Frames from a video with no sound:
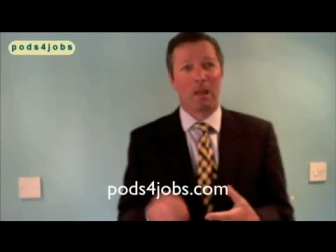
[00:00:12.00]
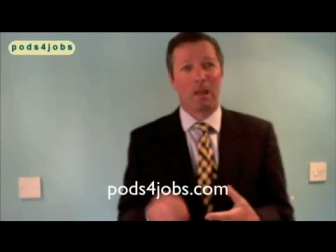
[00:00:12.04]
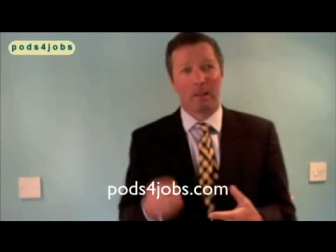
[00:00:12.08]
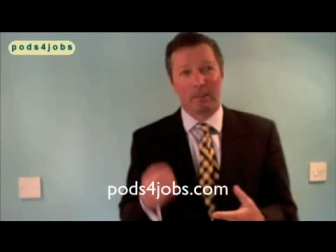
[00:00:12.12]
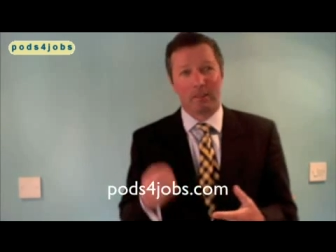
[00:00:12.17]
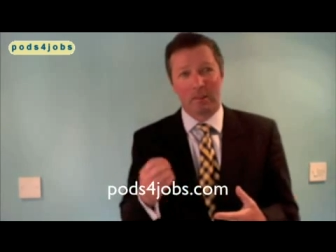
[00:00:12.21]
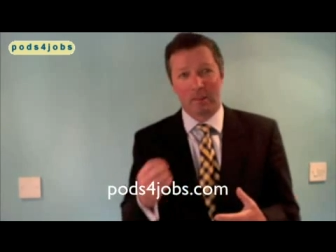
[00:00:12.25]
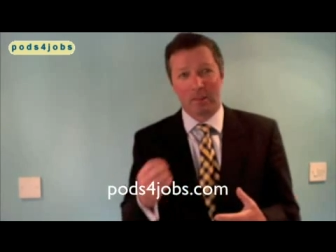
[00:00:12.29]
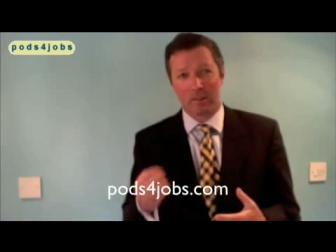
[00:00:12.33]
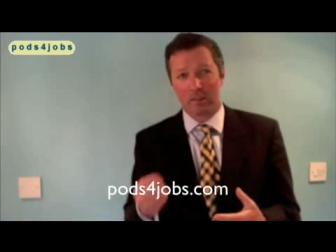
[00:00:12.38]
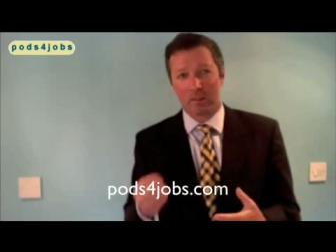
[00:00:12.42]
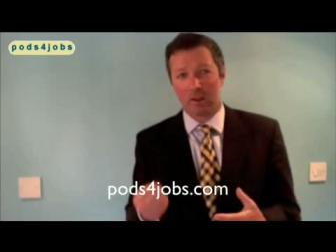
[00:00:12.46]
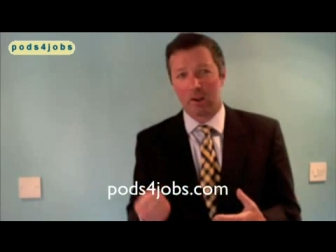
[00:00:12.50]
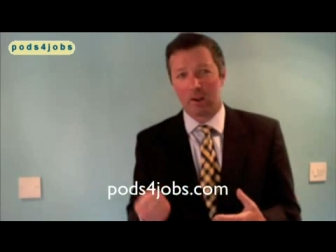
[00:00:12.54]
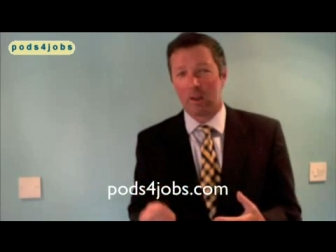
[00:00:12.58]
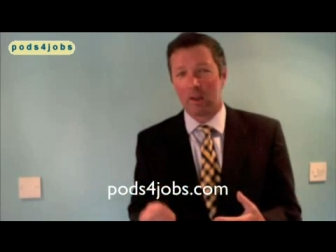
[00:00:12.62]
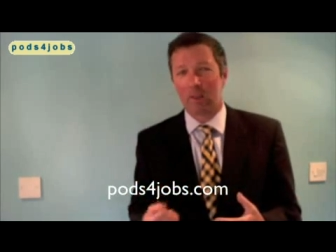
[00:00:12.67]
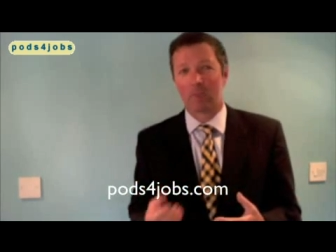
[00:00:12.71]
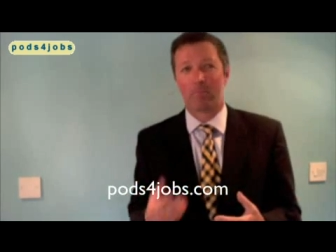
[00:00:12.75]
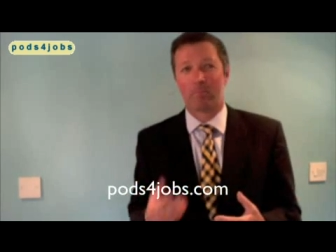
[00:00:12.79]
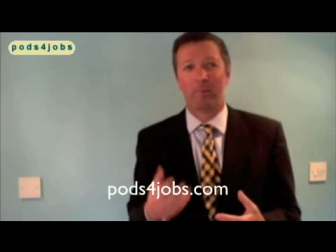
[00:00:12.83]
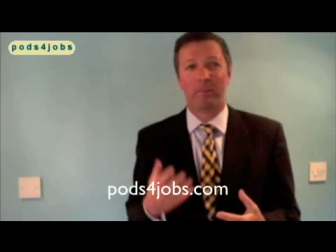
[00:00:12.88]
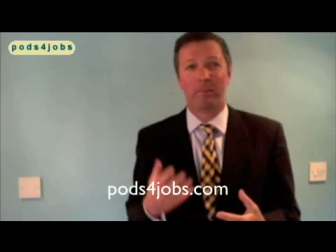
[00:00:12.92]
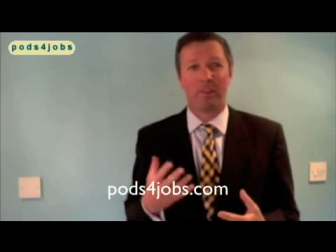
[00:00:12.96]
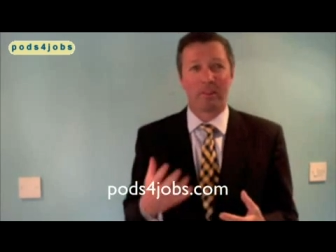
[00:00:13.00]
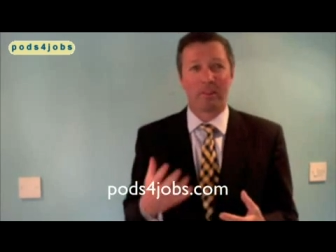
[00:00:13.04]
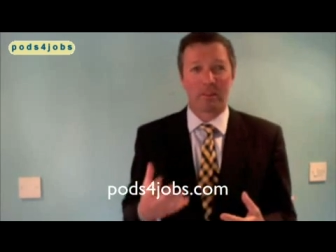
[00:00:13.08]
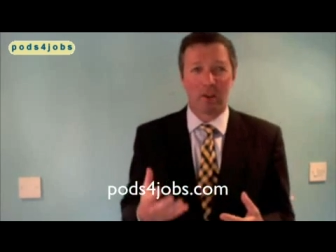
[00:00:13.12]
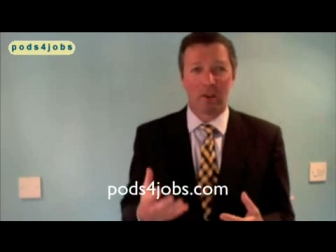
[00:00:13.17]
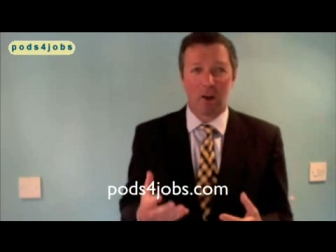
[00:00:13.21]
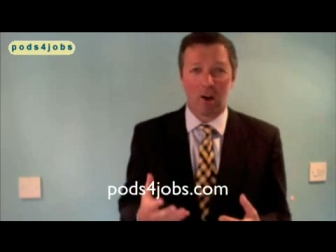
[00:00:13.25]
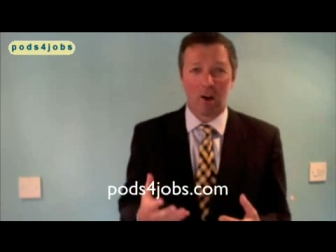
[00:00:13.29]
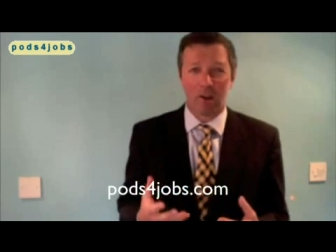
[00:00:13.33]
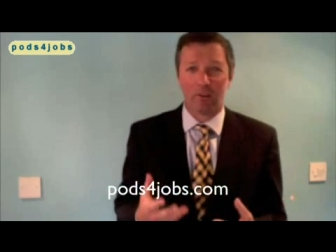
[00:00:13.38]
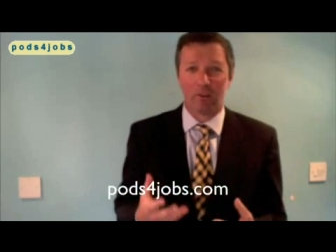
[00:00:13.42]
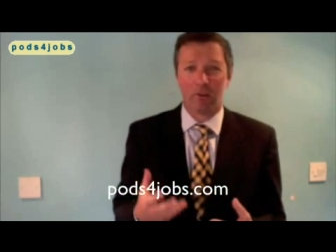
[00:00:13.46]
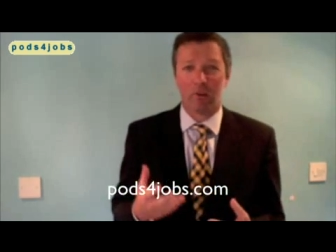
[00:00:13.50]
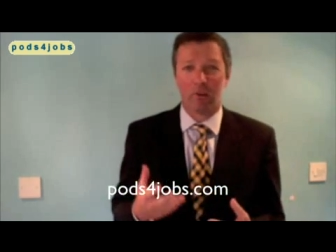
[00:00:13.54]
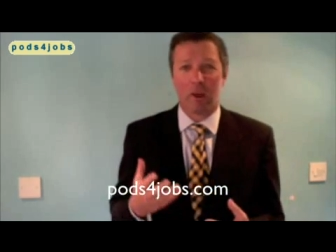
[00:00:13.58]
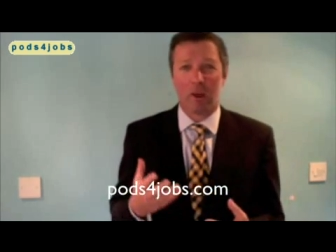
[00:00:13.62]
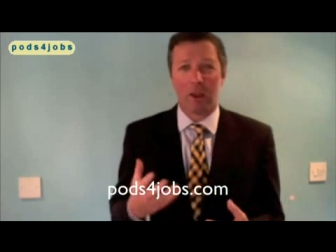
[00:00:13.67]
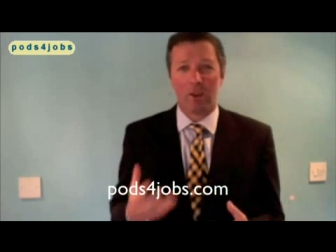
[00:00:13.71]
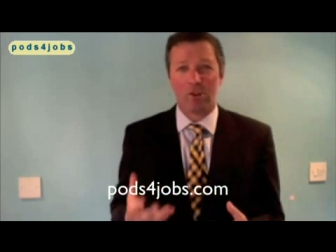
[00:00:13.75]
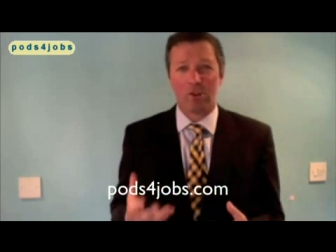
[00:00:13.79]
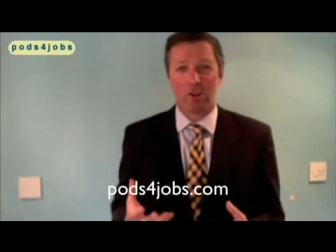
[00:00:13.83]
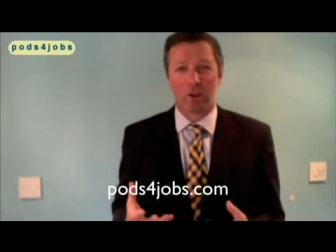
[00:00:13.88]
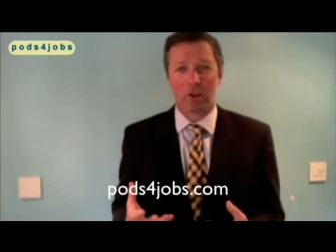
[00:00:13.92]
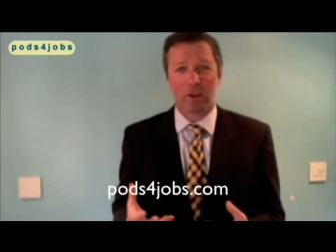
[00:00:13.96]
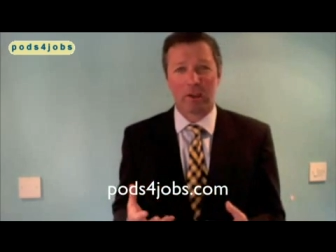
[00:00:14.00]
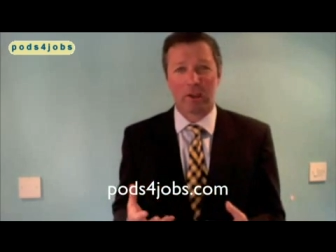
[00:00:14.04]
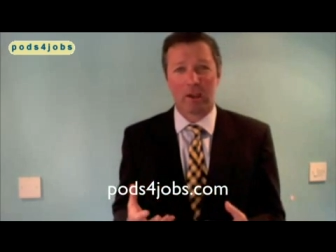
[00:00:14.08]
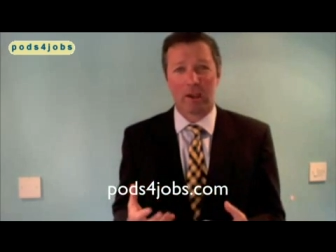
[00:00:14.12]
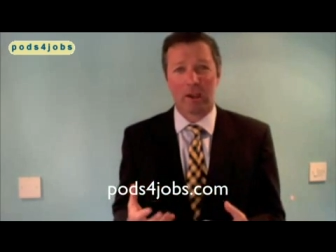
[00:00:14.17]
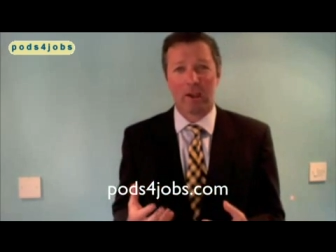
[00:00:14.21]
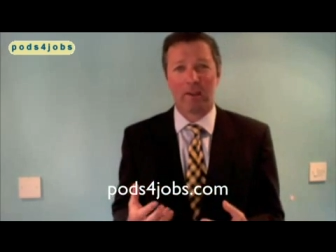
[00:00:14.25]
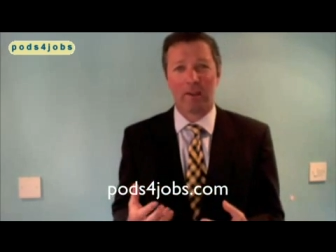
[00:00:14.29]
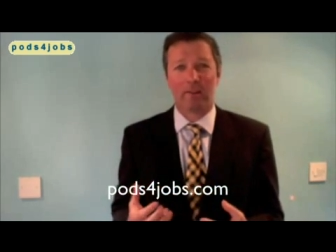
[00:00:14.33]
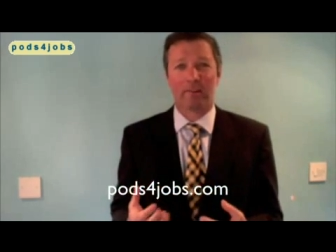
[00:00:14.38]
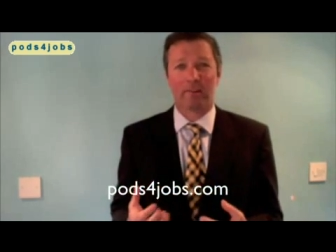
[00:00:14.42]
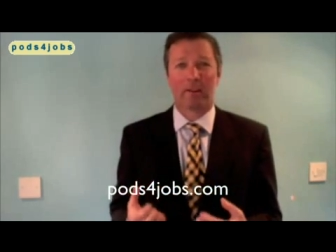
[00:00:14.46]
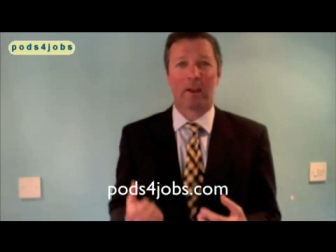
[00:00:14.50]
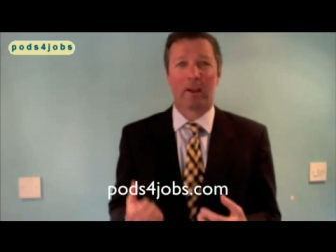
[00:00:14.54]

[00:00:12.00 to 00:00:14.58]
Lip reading: This site has been designed to educate